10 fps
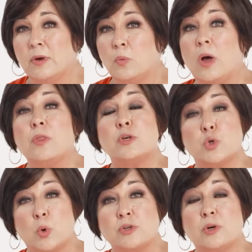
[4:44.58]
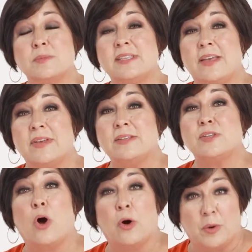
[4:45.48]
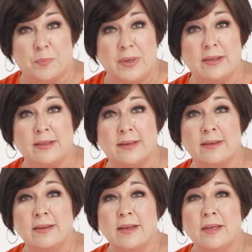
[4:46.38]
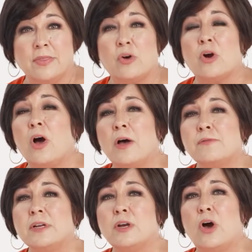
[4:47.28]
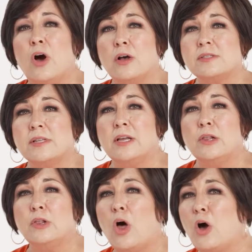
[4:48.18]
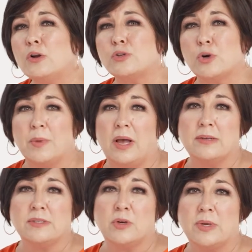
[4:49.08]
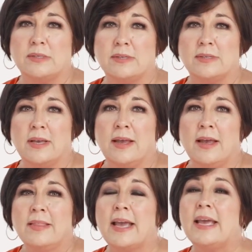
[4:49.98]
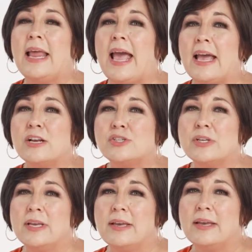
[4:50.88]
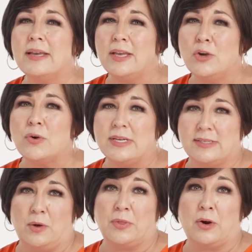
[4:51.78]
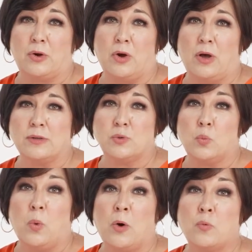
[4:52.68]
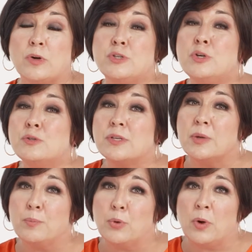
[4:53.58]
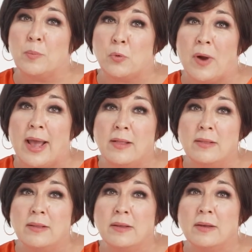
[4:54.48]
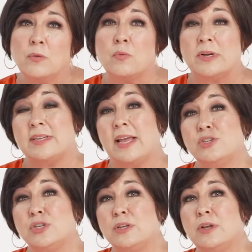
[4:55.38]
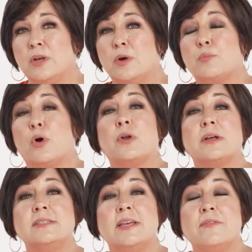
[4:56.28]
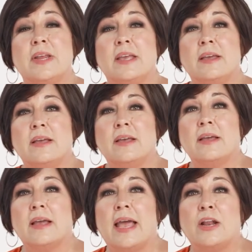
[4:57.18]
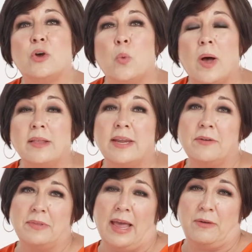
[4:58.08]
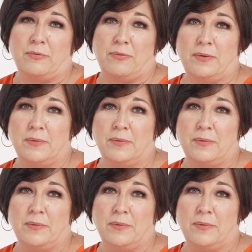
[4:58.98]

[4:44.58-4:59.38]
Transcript: While the short-term savings are appealing, there are often costly long-term consequences that can actually increase healthcare costs while reducing employee morale, retention, productivity, and quality of life.